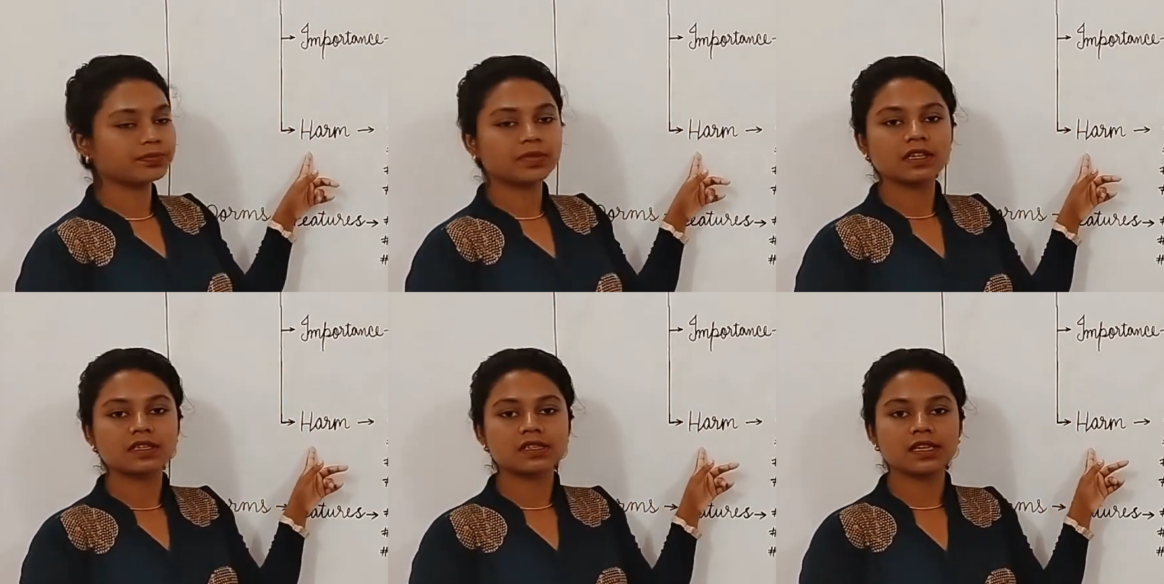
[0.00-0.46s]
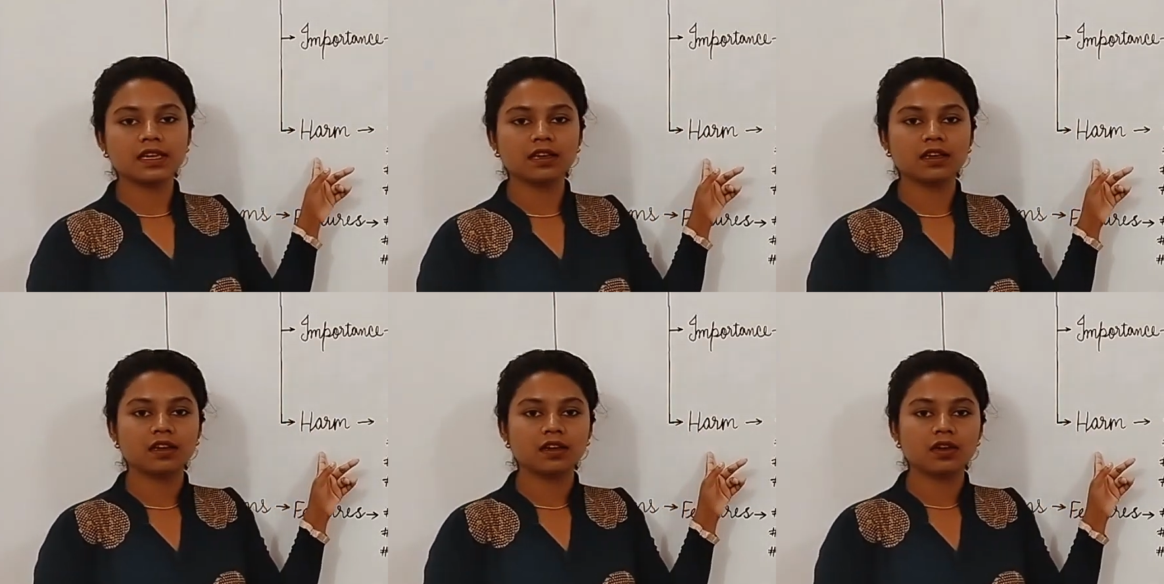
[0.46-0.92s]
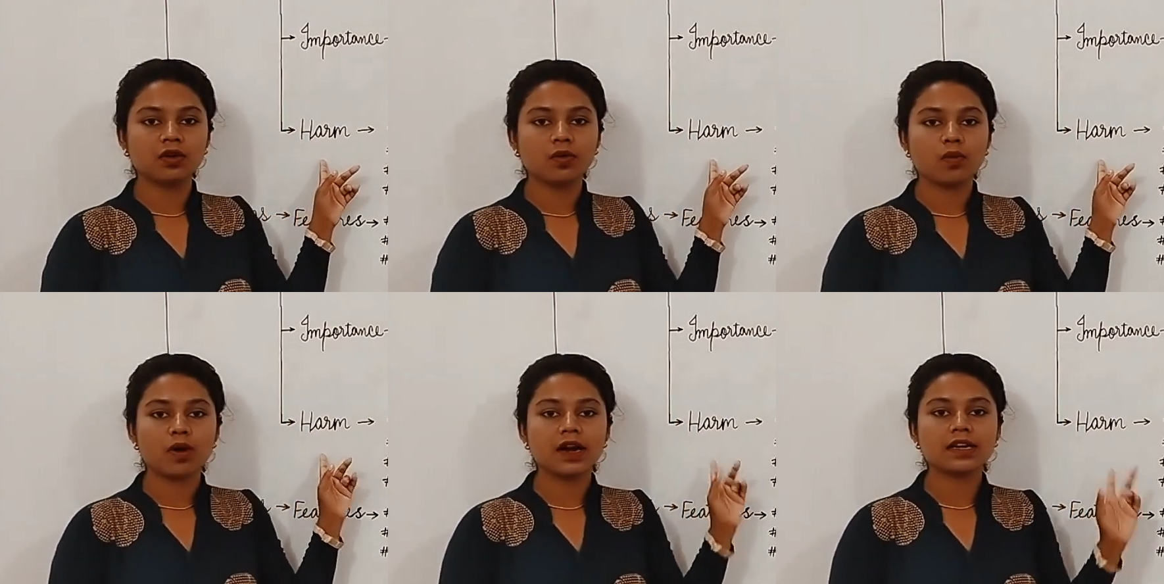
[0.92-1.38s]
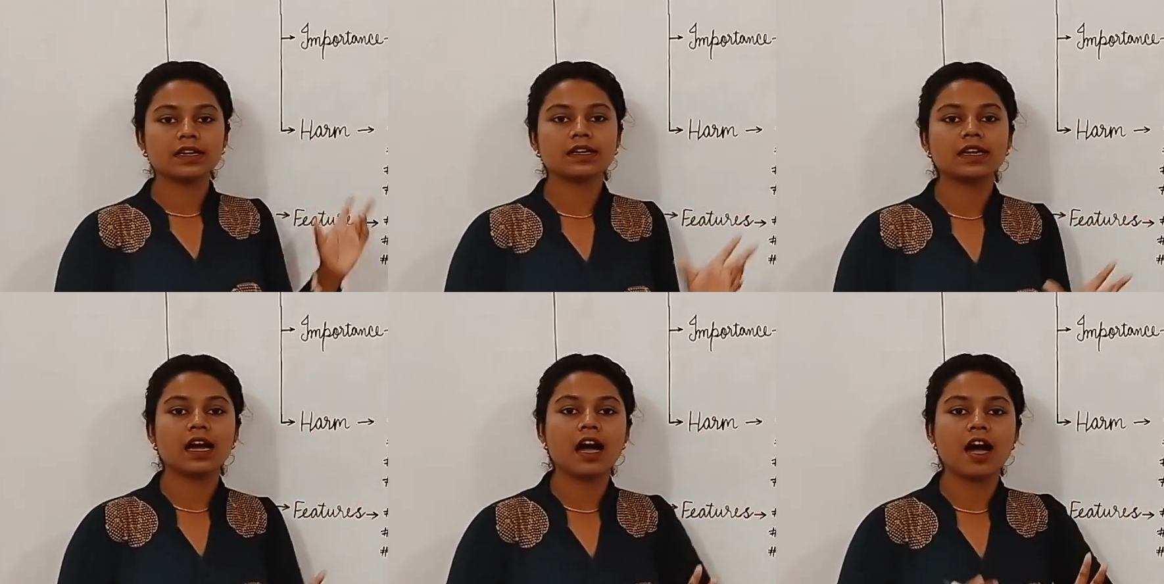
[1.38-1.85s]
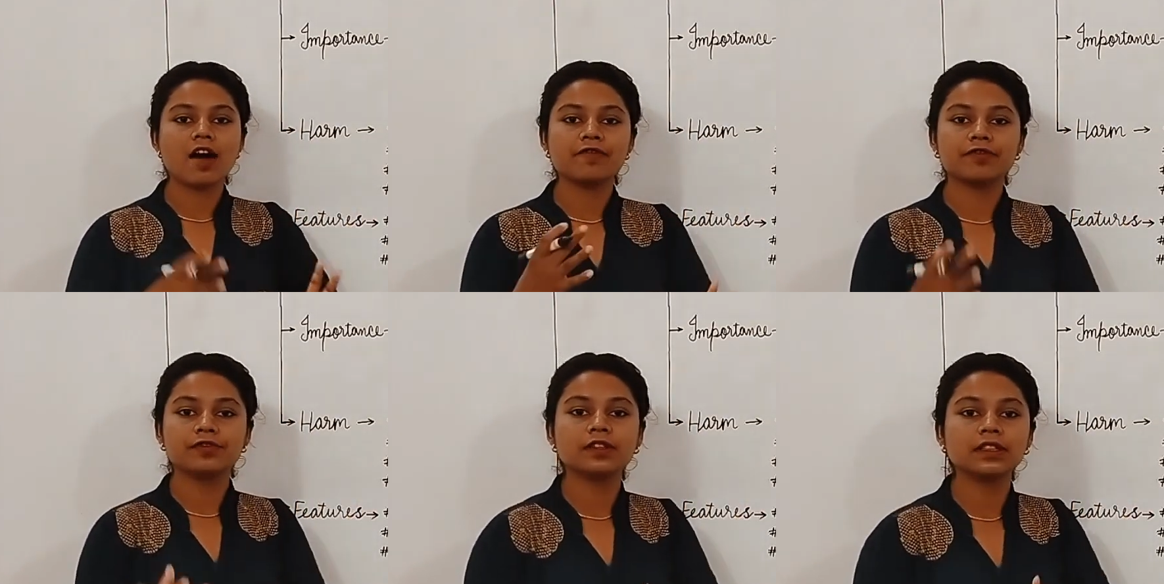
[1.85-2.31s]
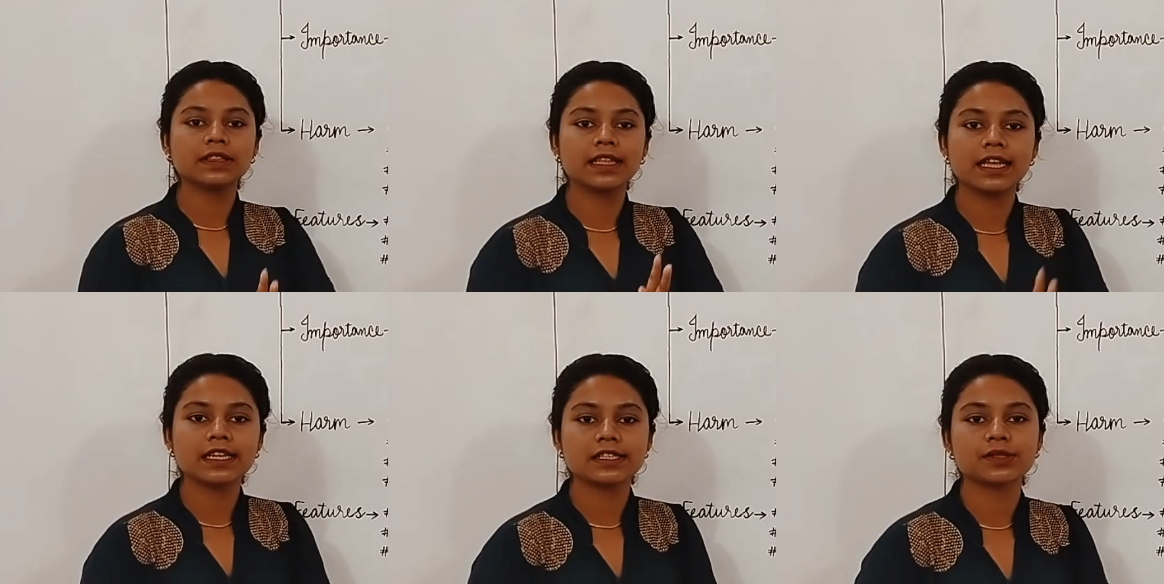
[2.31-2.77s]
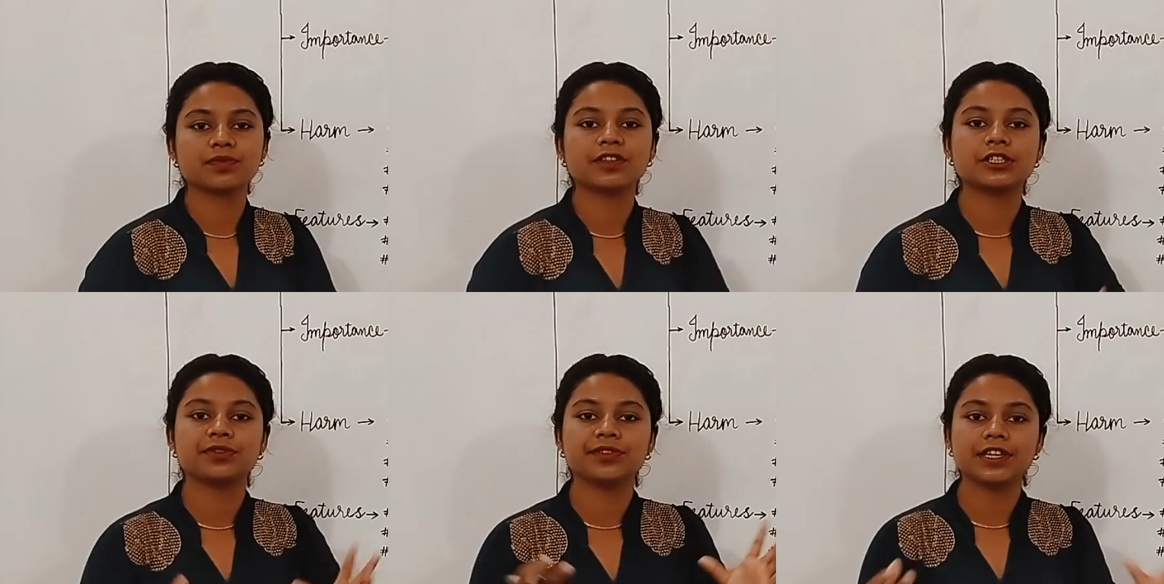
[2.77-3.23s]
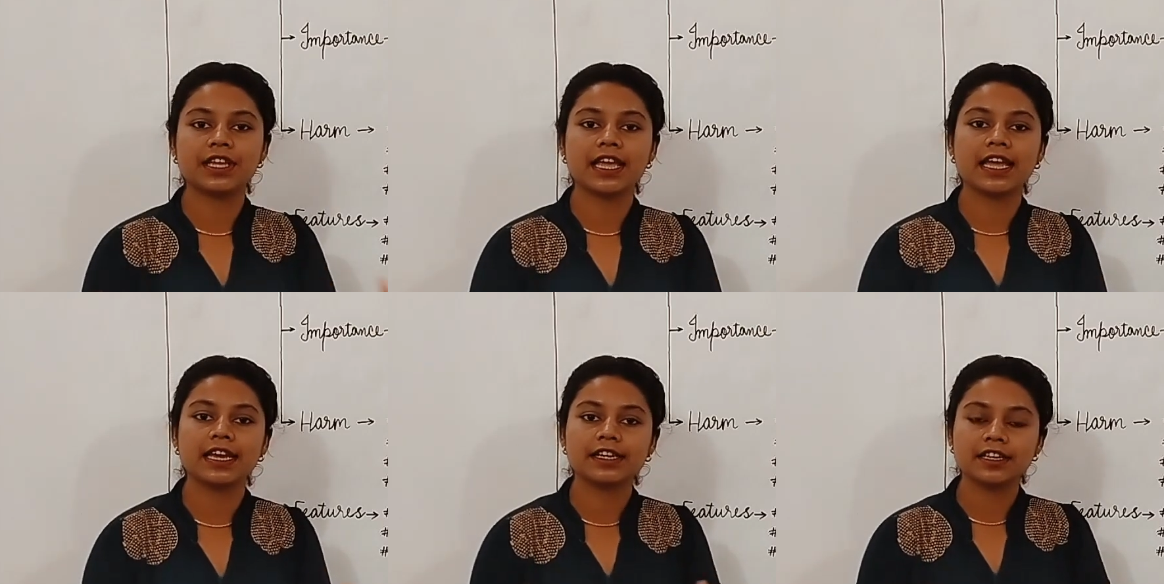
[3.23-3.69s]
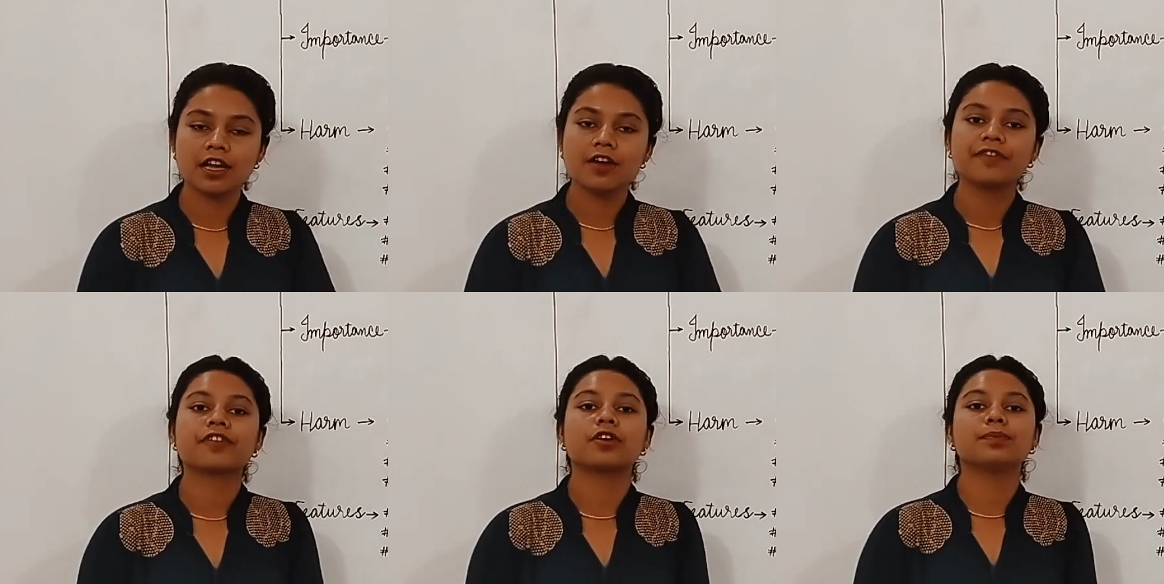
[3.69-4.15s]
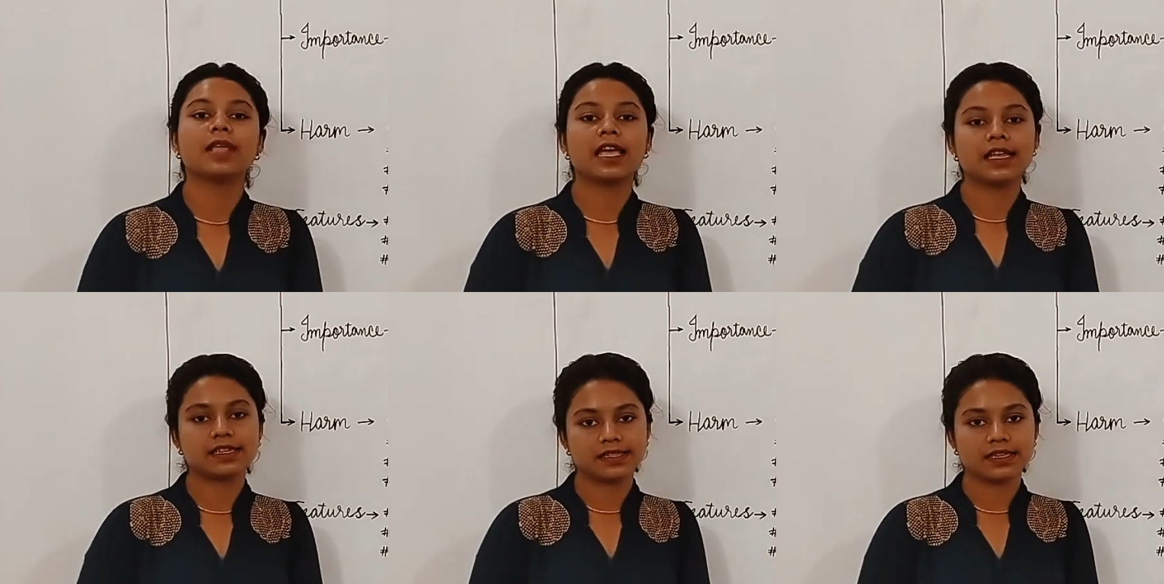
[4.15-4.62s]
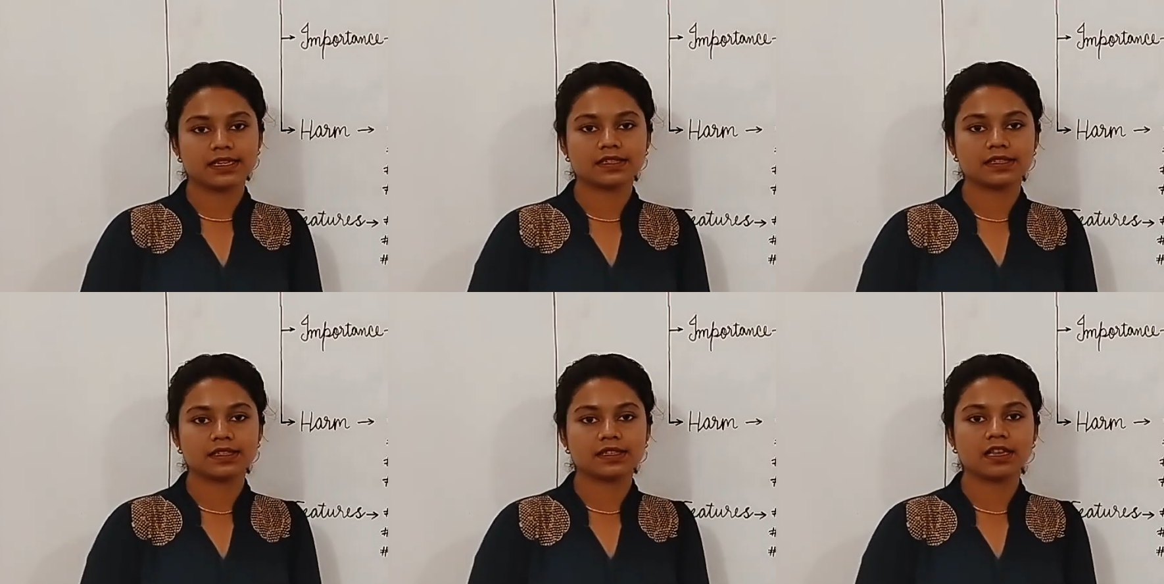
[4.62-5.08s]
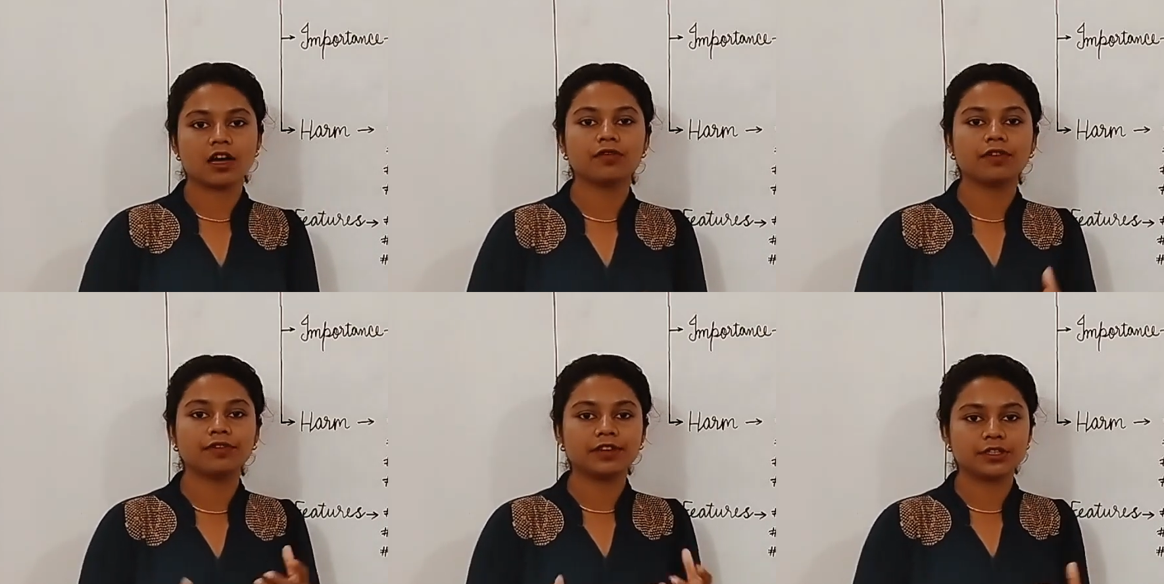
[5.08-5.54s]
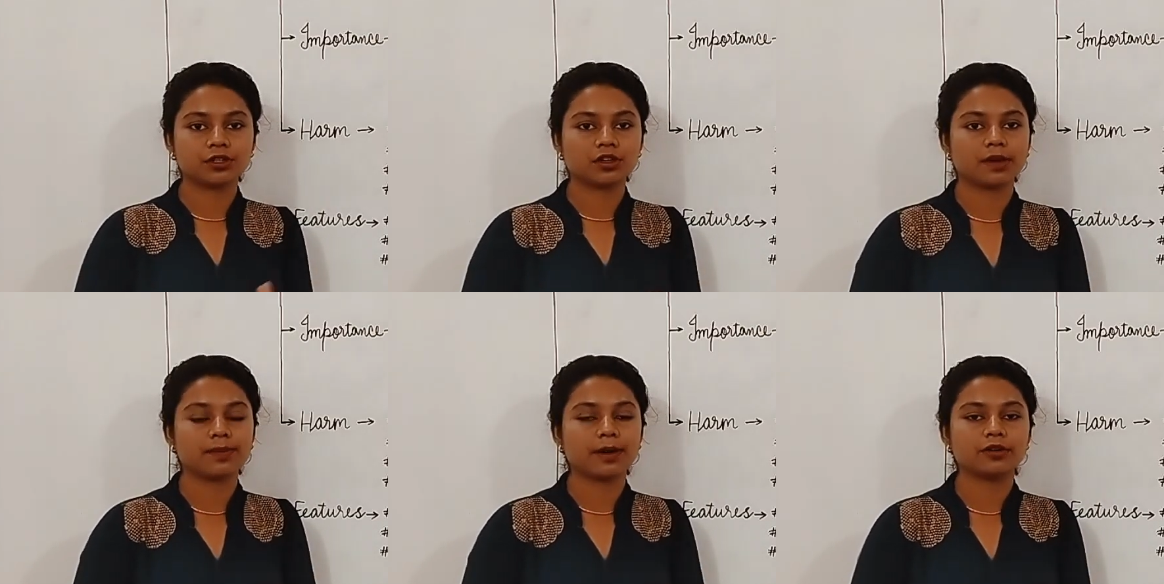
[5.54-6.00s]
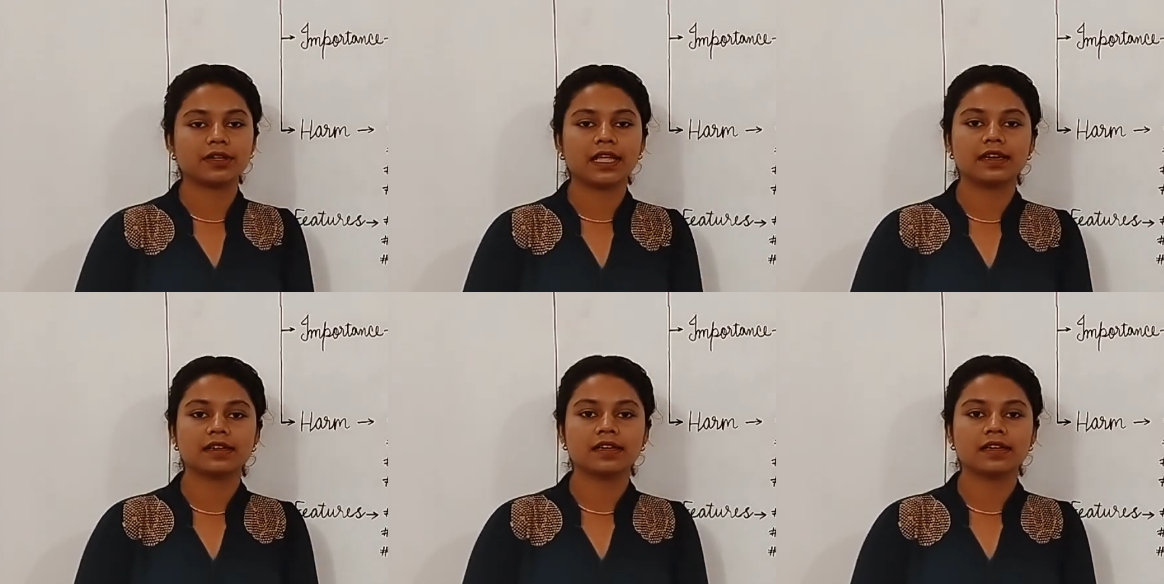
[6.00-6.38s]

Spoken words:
See, what are the harmful things which we get from the insects? Now we will talk about that.